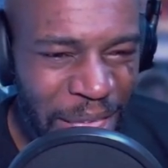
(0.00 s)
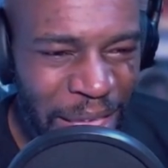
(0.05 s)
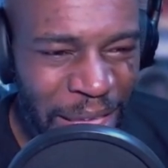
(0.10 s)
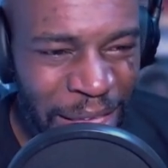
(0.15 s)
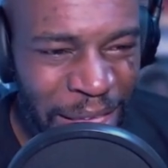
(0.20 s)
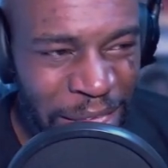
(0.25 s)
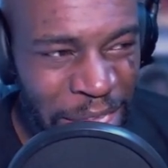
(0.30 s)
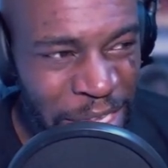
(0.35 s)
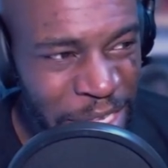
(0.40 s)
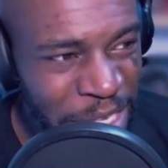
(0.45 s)

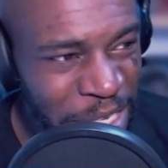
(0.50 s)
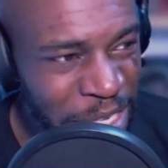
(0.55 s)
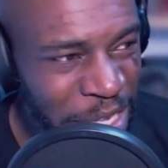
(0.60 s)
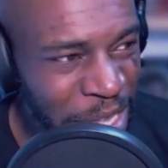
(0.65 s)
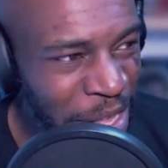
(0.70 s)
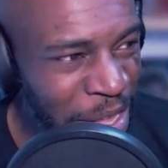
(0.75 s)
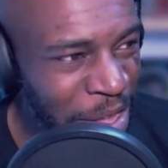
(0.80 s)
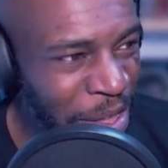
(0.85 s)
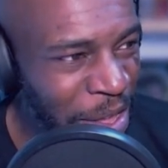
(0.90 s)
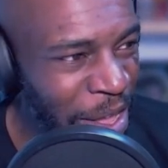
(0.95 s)
I guess it's
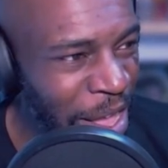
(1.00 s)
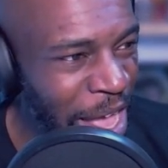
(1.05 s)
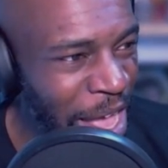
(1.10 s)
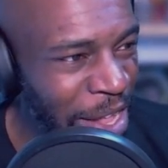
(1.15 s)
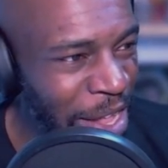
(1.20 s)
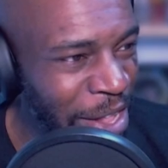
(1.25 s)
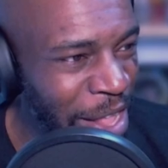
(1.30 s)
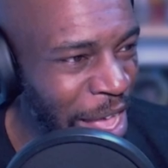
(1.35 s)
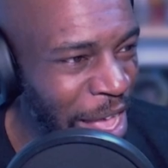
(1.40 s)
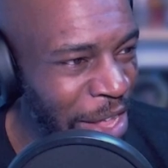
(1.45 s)

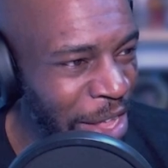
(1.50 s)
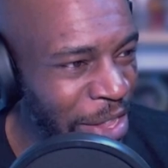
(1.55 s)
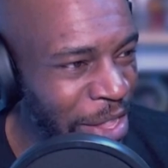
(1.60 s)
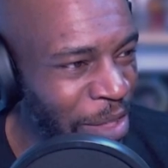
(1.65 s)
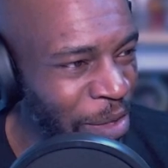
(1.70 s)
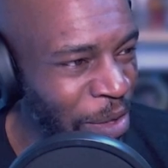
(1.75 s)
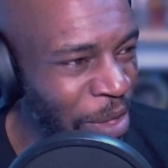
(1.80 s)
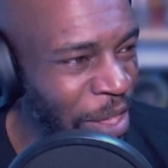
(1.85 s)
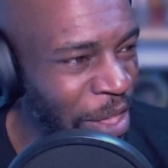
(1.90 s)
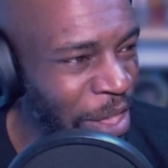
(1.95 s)
how
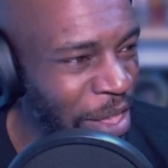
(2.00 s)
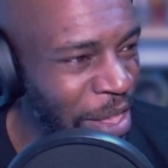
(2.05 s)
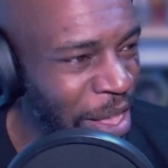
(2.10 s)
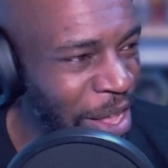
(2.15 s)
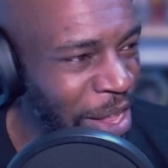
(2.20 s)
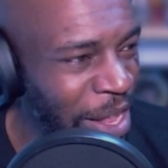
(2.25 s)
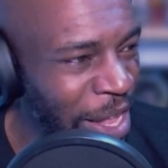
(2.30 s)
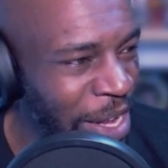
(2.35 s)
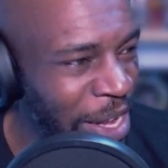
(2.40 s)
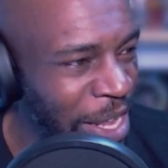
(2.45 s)

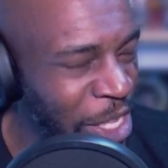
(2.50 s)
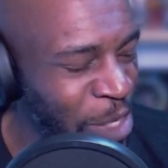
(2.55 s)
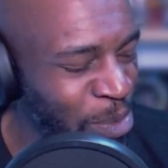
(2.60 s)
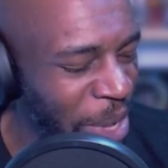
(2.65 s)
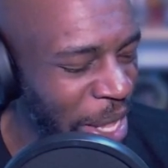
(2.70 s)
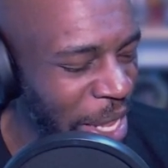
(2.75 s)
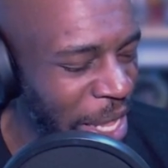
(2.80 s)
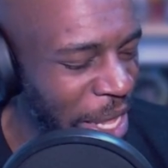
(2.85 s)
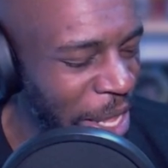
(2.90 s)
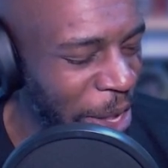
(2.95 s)
they
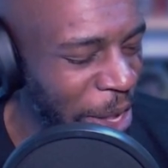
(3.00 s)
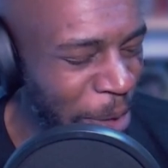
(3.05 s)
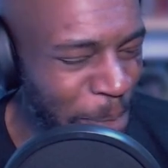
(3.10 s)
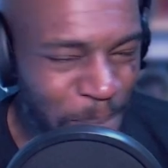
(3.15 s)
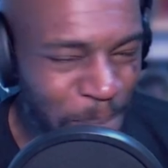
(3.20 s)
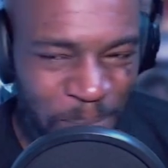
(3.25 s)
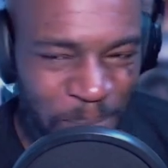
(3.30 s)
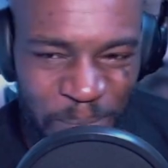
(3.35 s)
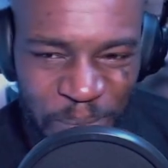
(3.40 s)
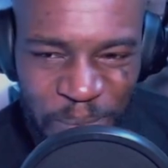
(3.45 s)
explain it
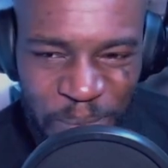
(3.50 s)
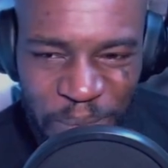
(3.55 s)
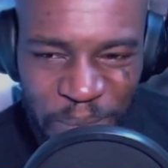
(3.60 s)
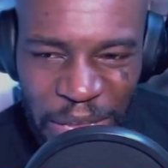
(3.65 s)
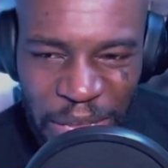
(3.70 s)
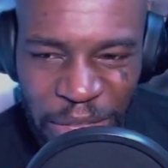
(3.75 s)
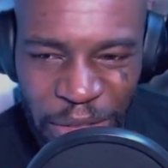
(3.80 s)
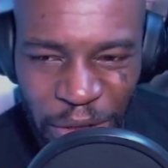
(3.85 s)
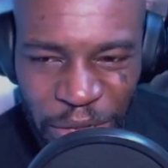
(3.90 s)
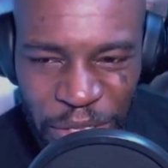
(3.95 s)

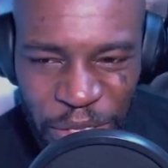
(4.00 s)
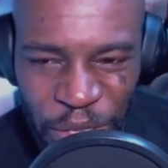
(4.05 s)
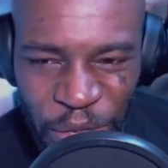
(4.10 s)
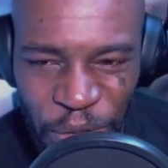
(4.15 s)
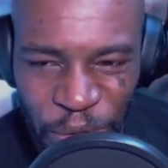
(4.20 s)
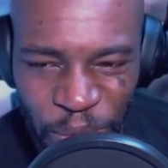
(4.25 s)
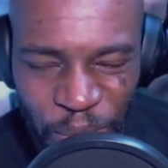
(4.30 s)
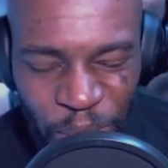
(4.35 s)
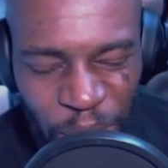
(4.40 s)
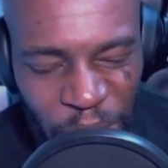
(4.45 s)
in Doctor
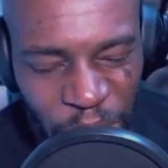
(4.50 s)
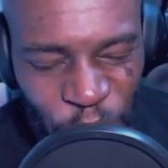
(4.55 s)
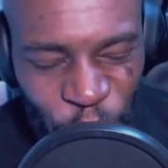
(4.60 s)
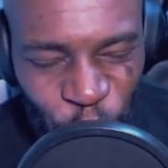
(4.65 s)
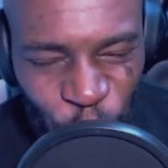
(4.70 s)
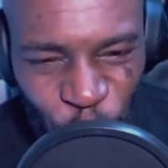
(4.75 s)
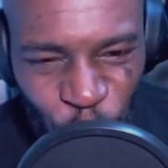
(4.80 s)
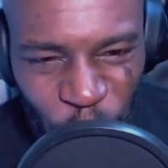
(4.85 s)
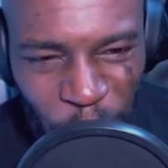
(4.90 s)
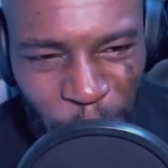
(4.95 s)
Who,
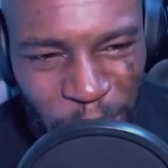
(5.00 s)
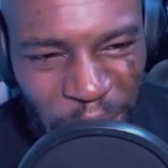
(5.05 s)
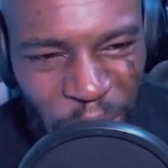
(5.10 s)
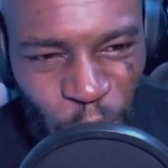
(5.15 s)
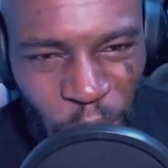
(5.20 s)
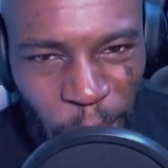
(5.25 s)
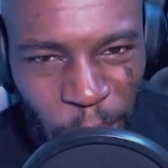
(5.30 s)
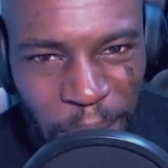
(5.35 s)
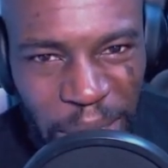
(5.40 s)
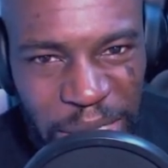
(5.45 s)
Wibbly
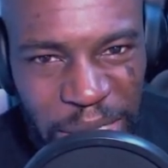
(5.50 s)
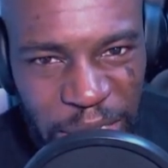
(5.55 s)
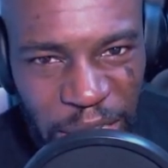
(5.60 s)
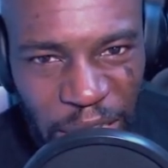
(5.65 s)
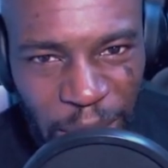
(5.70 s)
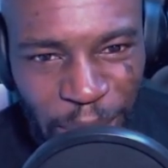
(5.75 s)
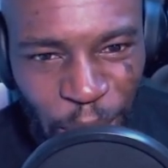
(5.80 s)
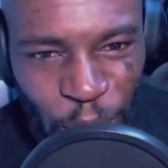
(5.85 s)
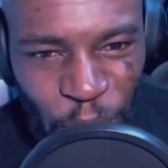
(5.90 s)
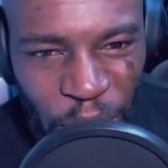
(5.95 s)
wobbly
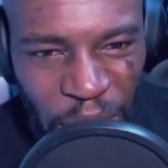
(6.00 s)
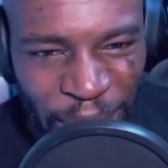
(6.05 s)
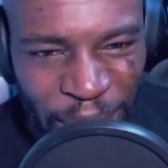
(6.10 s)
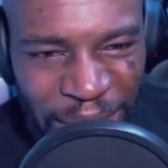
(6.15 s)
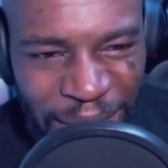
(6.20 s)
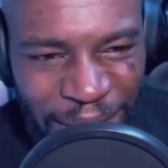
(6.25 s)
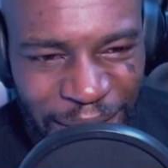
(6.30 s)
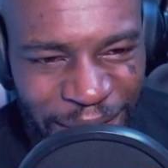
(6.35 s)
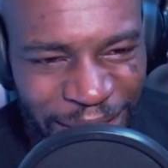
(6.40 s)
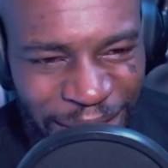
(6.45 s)
timey wimey.